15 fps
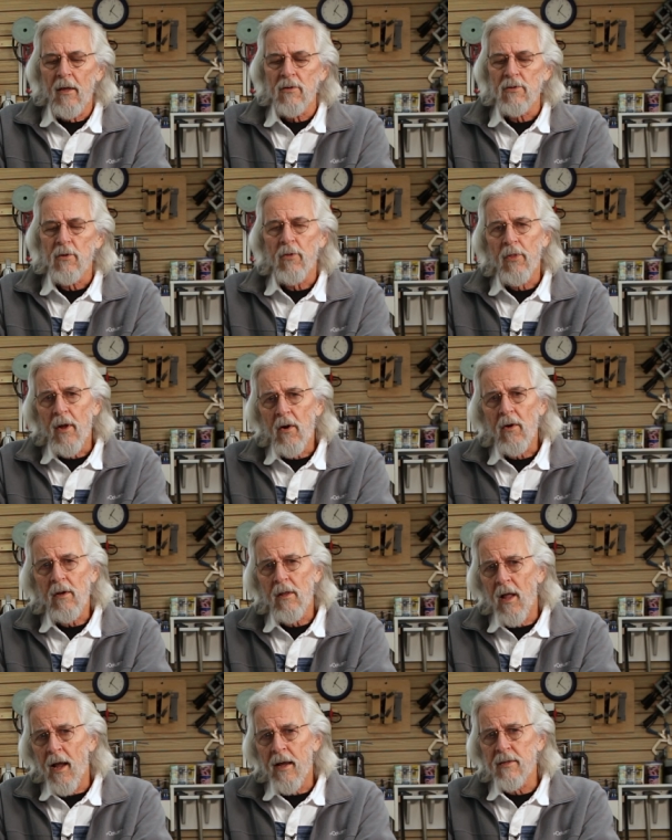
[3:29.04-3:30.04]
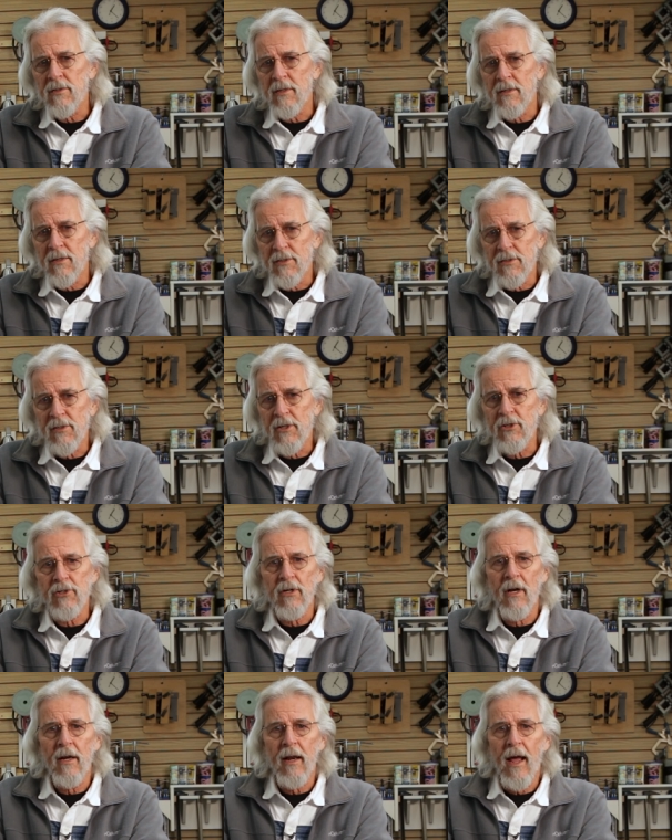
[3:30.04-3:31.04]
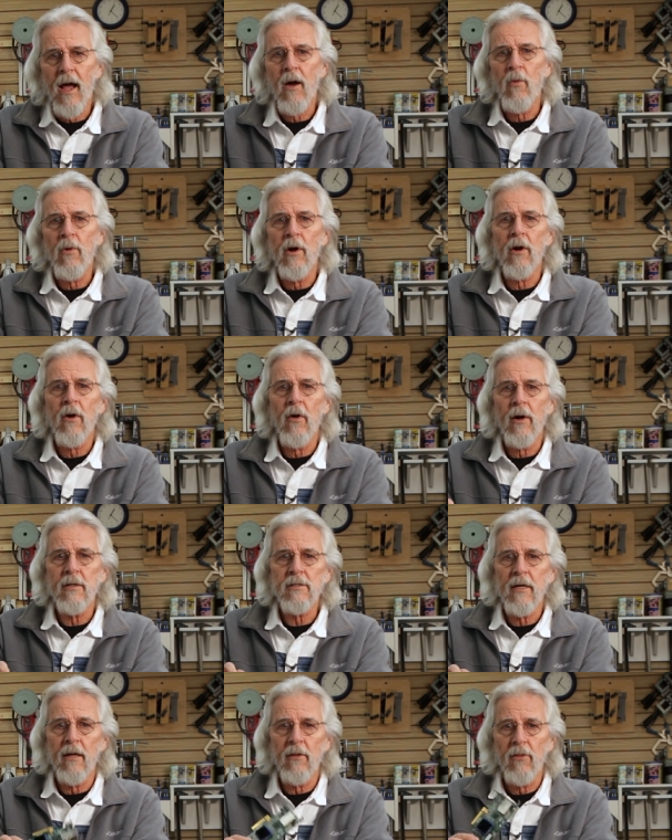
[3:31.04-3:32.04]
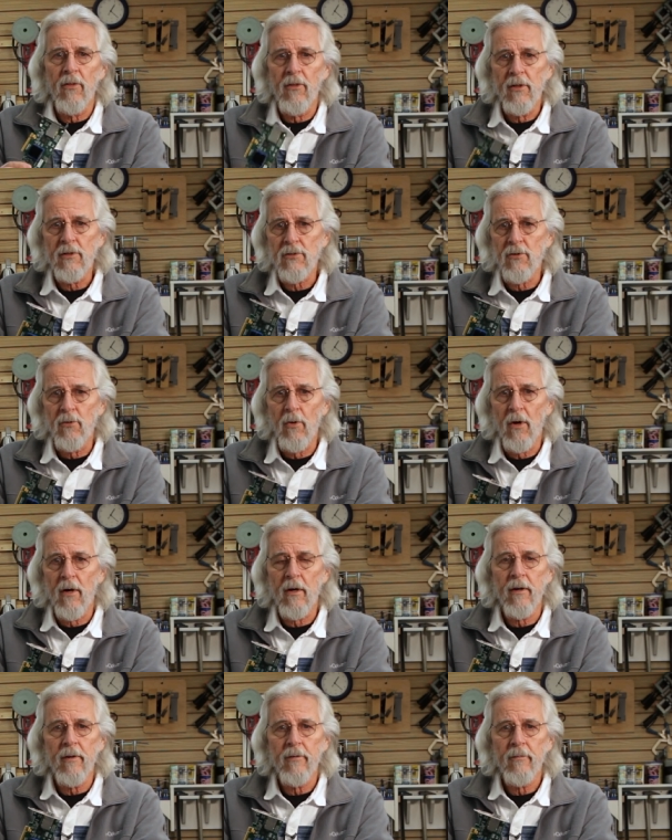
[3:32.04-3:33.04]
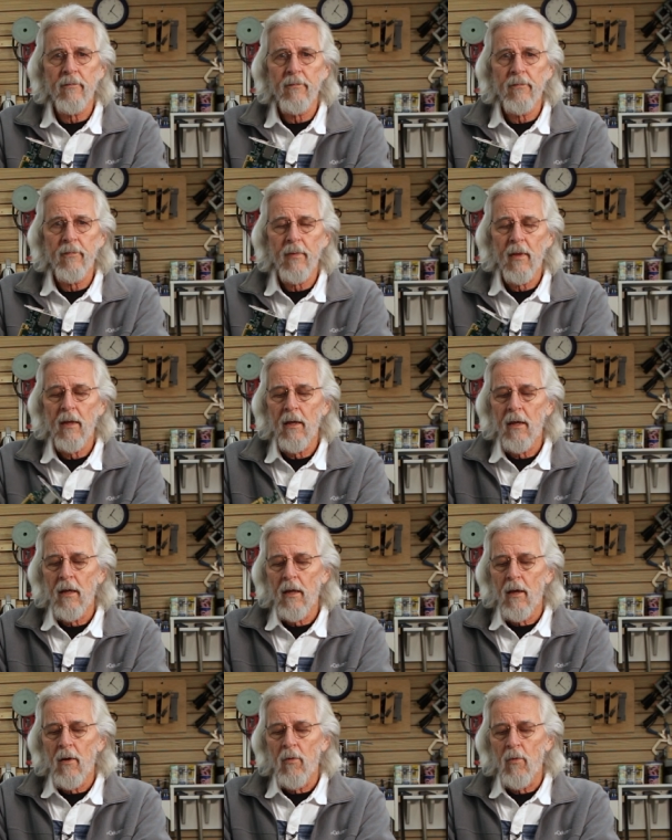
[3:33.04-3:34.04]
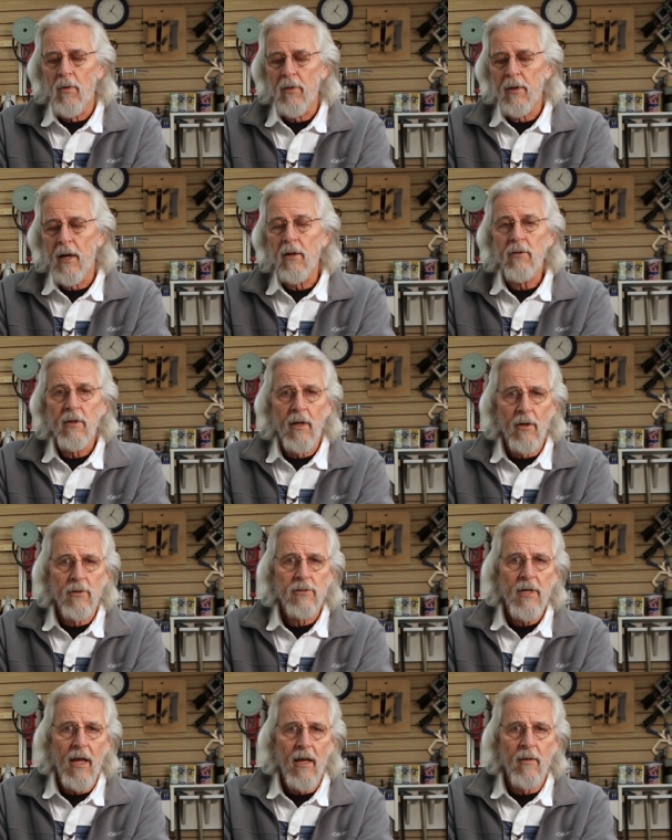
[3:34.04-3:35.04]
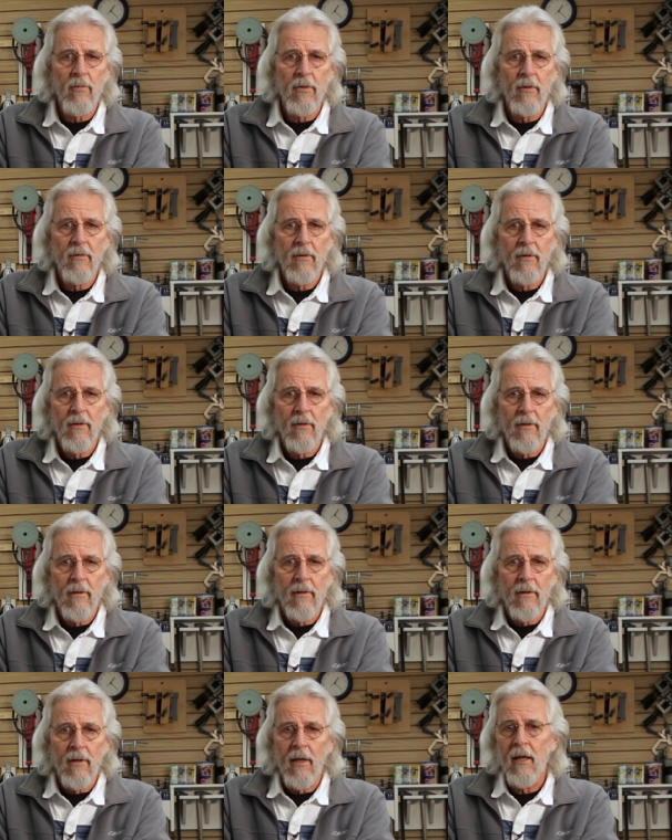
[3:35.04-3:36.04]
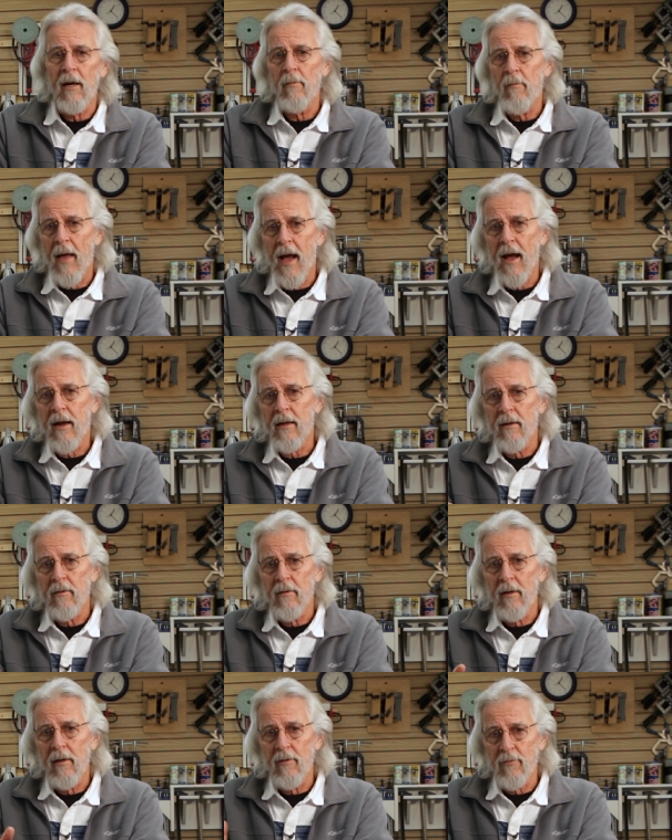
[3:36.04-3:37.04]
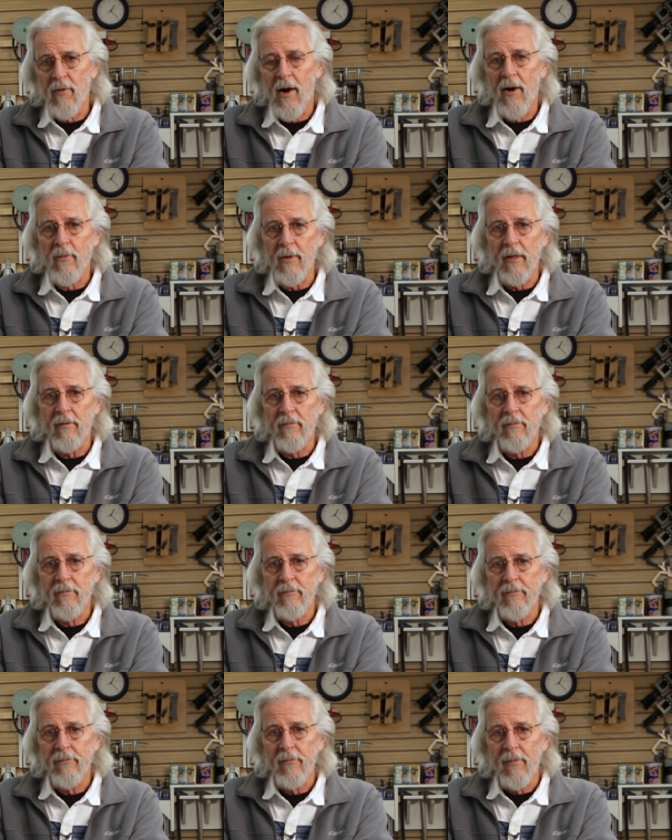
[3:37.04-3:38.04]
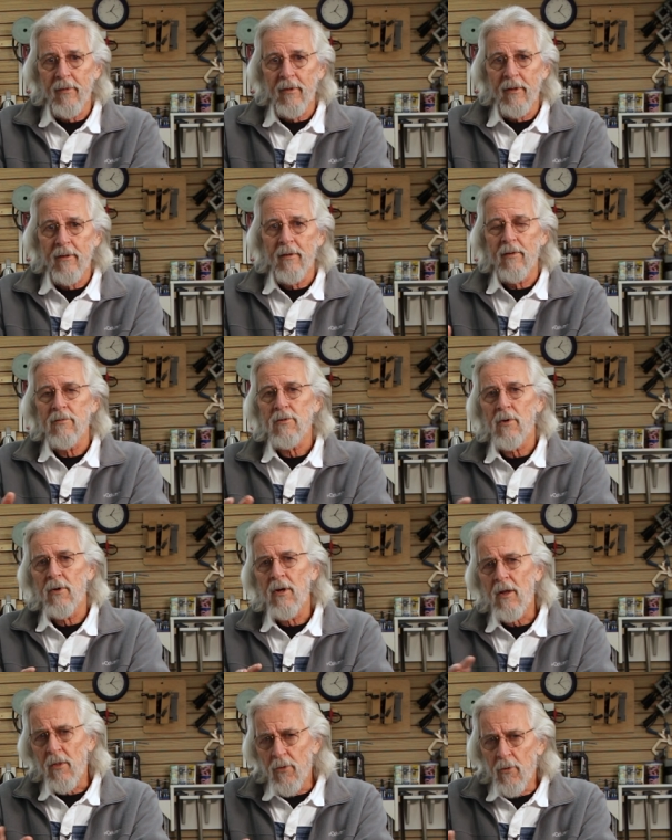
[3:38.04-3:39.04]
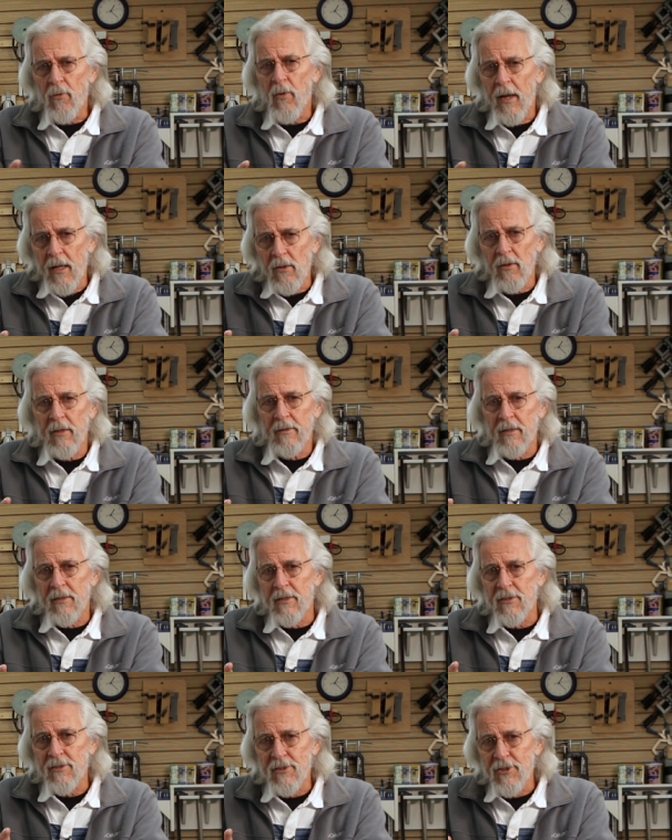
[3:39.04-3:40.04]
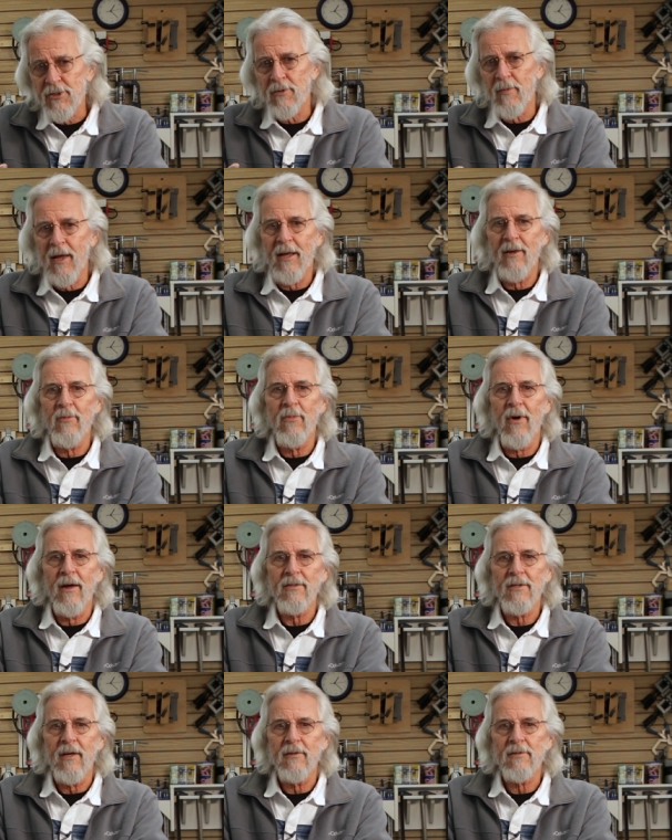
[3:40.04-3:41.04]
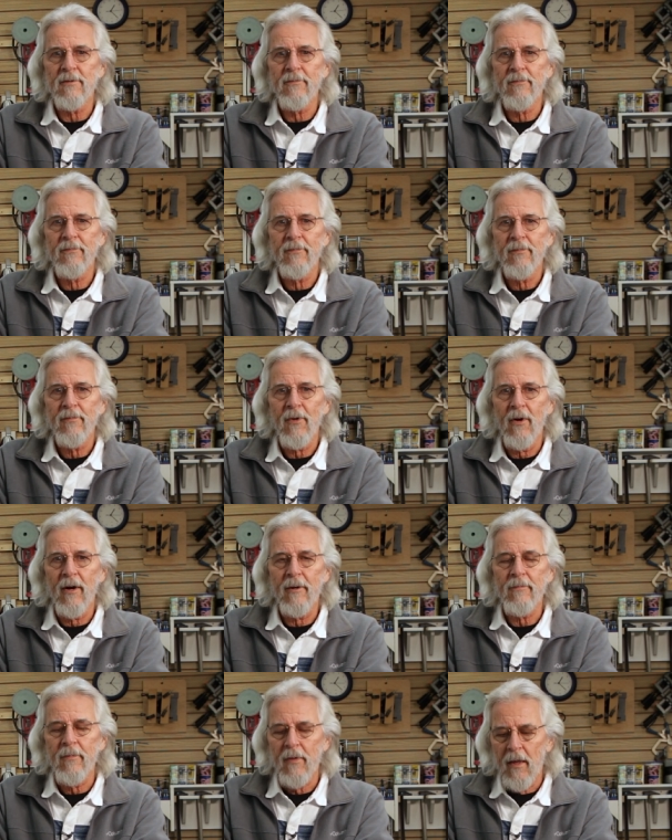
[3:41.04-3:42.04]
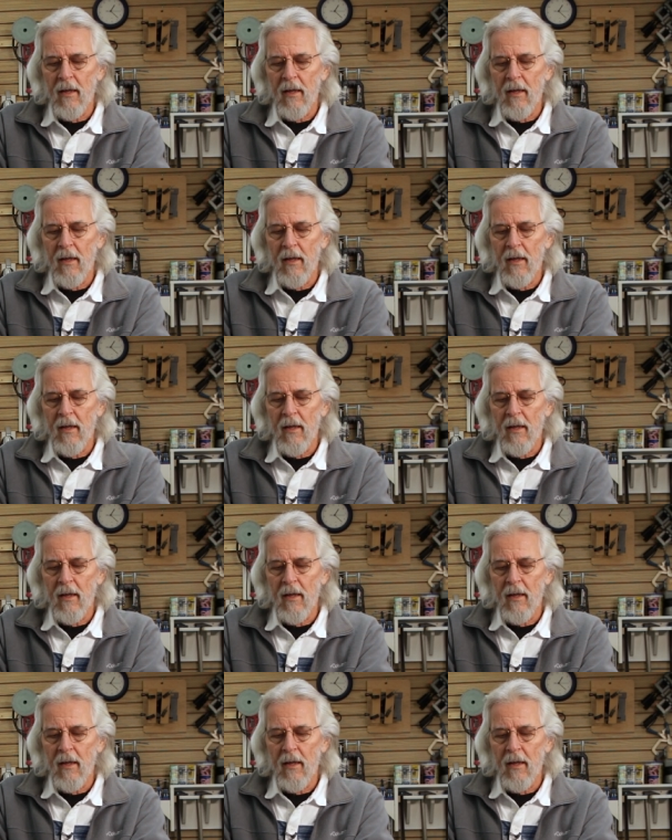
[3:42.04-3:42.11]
So therein lies a decision on how we are going to get this to work with an LTO tape in a Mac environment. So another wrinkle in the decision-making process, all right?